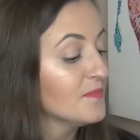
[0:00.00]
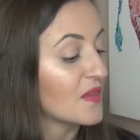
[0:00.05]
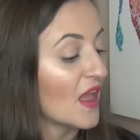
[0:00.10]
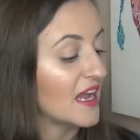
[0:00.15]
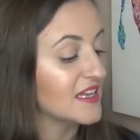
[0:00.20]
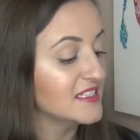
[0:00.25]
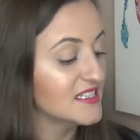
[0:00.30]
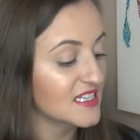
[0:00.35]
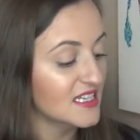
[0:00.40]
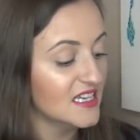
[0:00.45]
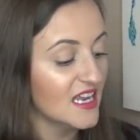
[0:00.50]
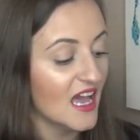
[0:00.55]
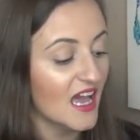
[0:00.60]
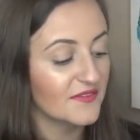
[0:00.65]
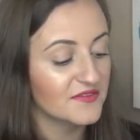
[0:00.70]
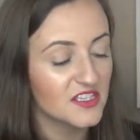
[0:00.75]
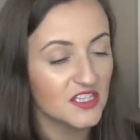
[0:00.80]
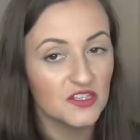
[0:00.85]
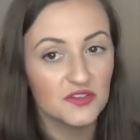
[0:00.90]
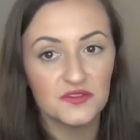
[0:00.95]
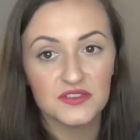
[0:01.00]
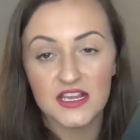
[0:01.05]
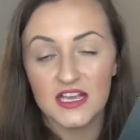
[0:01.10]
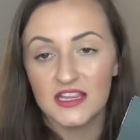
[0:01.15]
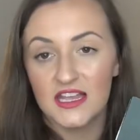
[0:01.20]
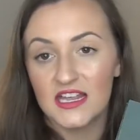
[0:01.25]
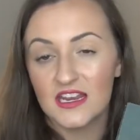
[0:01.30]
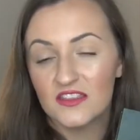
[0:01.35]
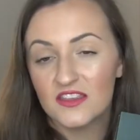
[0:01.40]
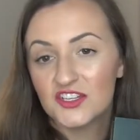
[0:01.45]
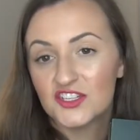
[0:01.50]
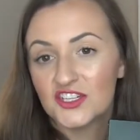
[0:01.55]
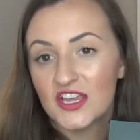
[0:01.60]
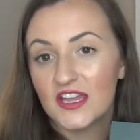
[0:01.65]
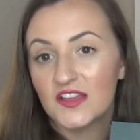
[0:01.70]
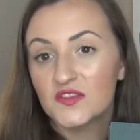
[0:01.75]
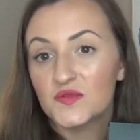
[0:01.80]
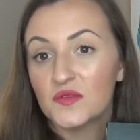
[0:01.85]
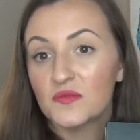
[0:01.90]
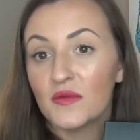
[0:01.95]
I did have to use a lot of the
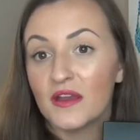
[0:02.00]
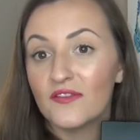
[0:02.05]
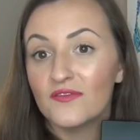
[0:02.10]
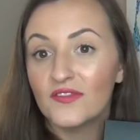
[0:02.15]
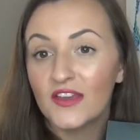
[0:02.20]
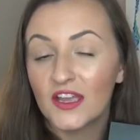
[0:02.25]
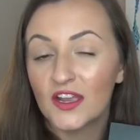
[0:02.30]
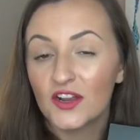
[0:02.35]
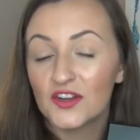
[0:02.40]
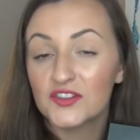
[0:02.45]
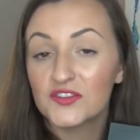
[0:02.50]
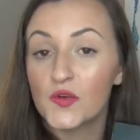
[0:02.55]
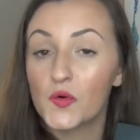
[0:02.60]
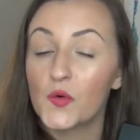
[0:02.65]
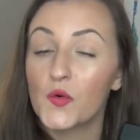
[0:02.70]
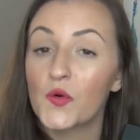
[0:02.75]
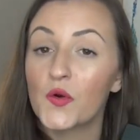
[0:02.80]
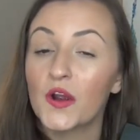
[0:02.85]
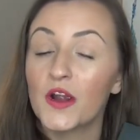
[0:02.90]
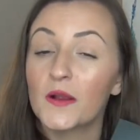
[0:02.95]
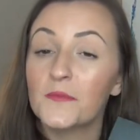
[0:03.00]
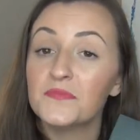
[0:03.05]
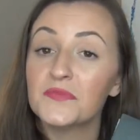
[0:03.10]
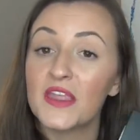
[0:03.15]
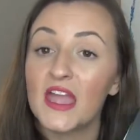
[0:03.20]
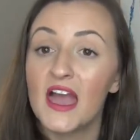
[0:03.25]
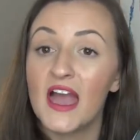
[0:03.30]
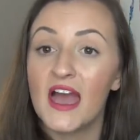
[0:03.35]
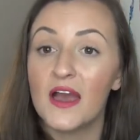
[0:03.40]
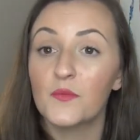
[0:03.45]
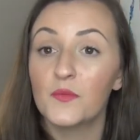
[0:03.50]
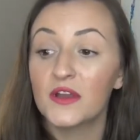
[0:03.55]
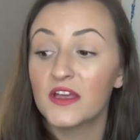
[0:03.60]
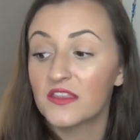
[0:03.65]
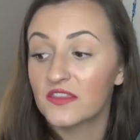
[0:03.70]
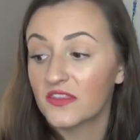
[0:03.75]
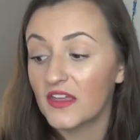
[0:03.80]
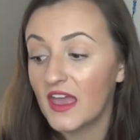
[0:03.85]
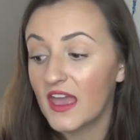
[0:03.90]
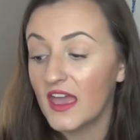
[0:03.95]
shades with my fingers or
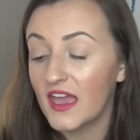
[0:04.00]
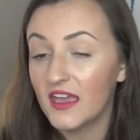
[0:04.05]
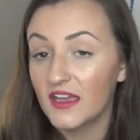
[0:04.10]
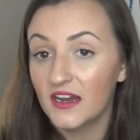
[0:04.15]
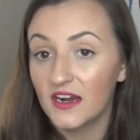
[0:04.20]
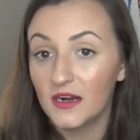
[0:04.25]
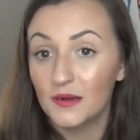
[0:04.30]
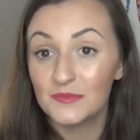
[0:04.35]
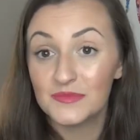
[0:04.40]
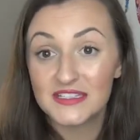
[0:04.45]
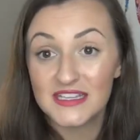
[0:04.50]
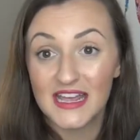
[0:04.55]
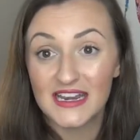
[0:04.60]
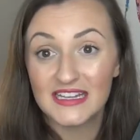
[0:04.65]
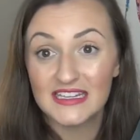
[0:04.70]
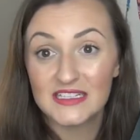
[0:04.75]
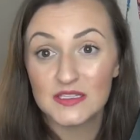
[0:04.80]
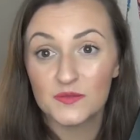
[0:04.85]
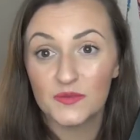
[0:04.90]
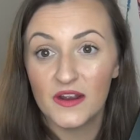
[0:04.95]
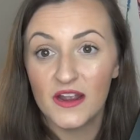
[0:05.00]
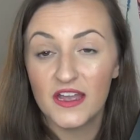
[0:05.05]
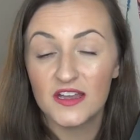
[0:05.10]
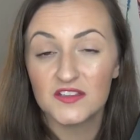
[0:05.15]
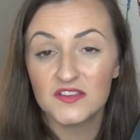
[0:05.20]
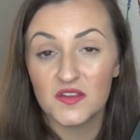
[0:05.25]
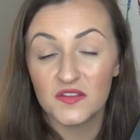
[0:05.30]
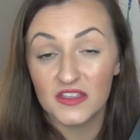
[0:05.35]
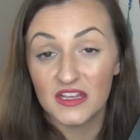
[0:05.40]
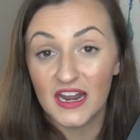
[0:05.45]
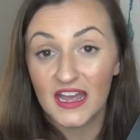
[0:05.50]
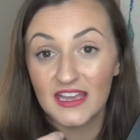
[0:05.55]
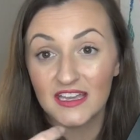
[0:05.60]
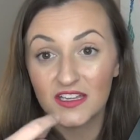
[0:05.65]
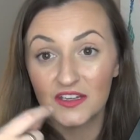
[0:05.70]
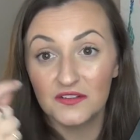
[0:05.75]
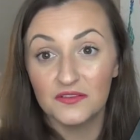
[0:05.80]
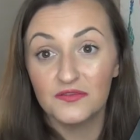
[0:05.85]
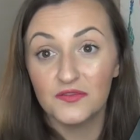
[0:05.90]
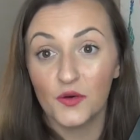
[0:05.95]
with a um, setting spray so that I
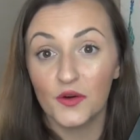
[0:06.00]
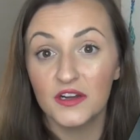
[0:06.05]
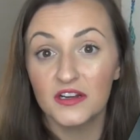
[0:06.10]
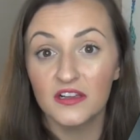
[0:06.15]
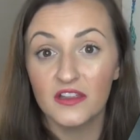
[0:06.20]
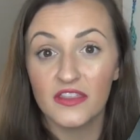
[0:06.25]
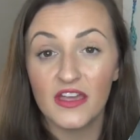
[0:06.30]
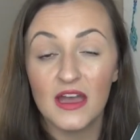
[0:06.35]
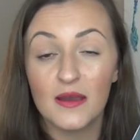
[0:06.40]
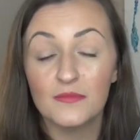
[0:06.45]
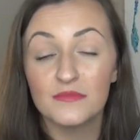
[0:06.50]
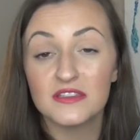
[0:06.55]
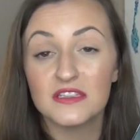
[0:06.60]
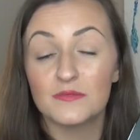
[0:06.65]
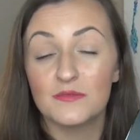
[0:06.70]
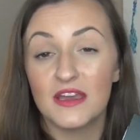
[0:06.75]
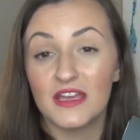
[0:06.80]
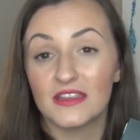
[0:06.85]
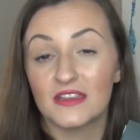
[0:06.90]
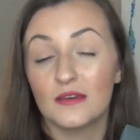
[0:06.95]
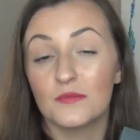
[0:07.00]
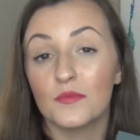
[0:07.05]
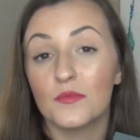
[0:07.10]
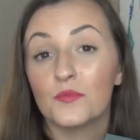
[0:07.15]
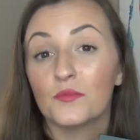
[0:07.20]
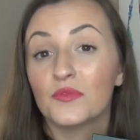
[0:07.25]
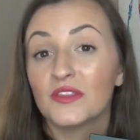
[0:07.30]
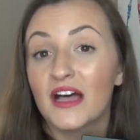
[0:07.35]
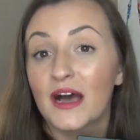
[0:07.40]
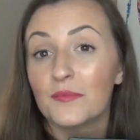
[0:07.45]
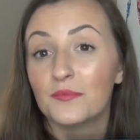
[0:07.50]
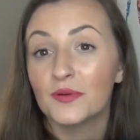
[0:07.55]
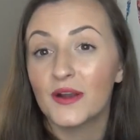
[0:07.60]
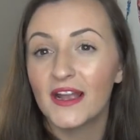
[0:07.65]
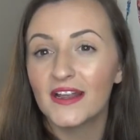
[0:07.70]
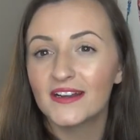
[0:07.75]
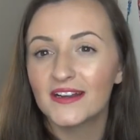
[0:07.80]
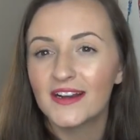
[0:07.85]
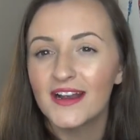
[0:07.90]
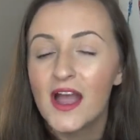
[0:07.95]
could foil them to make them a lot
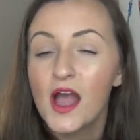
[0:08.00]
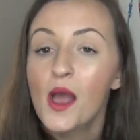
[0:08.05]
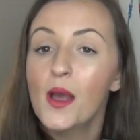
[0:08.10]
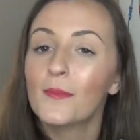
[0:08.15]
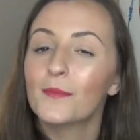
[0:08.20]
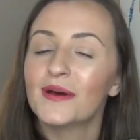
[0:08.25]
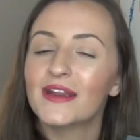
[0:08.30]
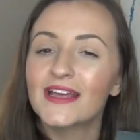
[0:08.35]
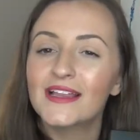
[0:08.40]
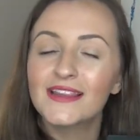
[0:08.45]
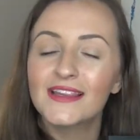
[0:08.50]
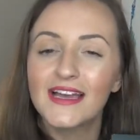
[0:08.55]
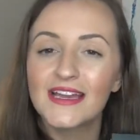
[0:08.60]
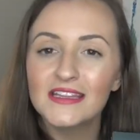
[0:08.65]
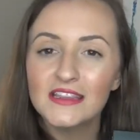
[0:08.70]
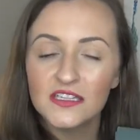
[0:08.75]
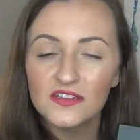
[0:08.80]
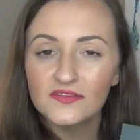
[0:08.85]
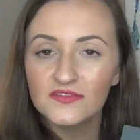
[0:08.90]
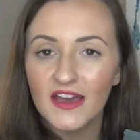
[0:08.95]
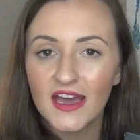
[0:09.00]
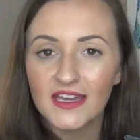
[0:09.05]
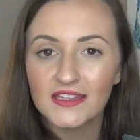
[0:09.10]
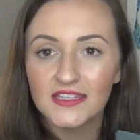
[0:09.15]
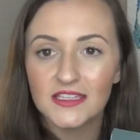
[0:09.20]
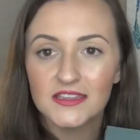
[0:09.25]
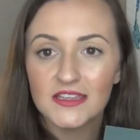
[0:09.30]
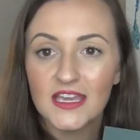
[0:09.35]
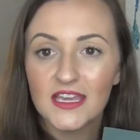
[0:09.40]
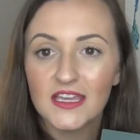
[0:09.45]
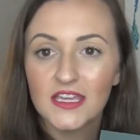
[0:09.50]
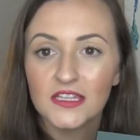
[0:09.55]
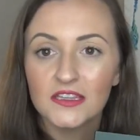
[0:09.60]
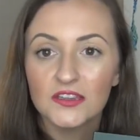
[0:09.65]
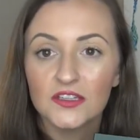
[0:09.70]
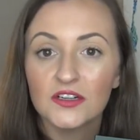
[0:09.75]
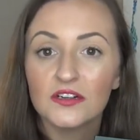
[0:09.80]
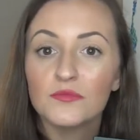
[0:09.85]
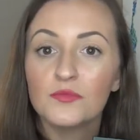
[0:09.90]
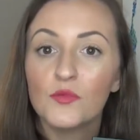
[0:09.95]
brighter, but I like the fact that they
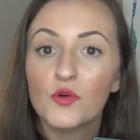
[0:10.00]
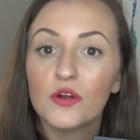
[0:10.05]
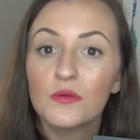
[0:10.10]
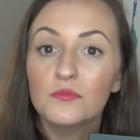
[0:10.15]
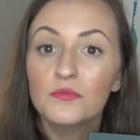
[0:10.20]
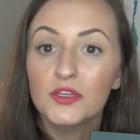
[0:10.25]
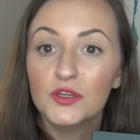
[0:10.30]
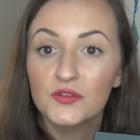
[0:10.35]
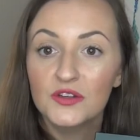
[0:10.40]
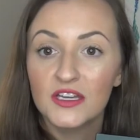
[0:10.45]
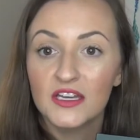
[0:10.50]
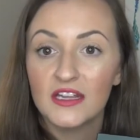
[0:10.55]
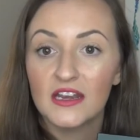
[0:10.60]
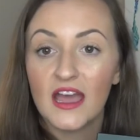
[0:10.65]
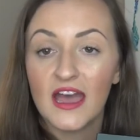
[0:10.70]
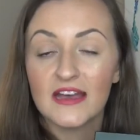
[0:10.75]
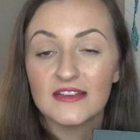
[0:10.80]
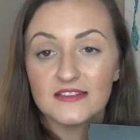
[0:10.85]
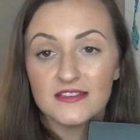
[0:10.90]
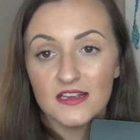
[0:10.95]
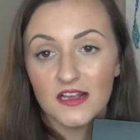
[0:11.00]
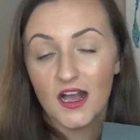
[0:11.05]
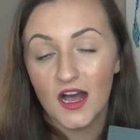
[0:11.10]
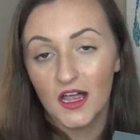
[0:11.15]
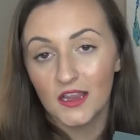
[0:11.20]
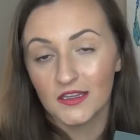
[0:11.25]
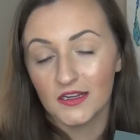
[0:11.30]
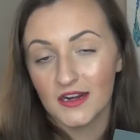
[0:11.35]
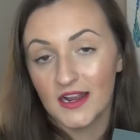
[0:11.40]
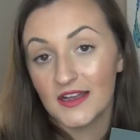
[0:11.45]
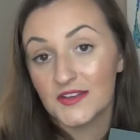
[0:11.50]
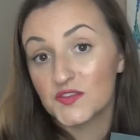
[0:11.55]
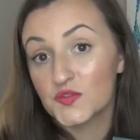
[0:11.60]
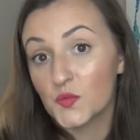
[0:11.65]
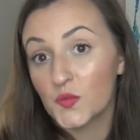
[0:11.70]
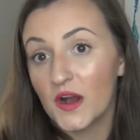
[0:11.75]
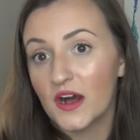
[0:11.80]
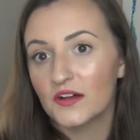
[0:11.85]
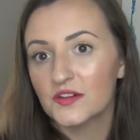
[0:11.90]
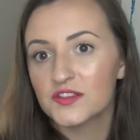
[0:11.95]
can look more muted as the color
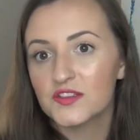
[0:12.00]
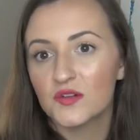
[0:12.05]
as well.